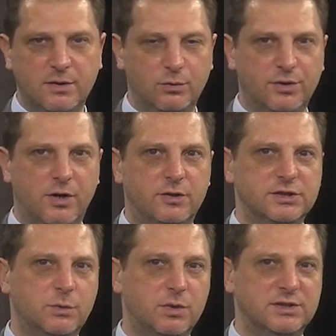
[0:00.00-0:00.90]
the
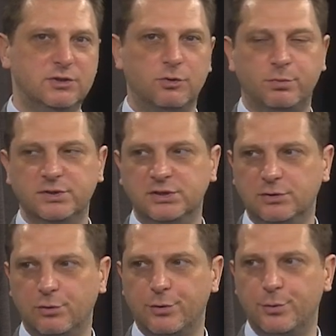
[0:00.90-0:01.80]
R-square is
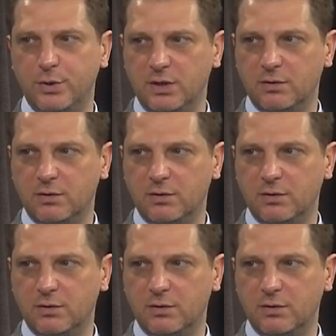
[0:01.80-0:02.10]
0.03,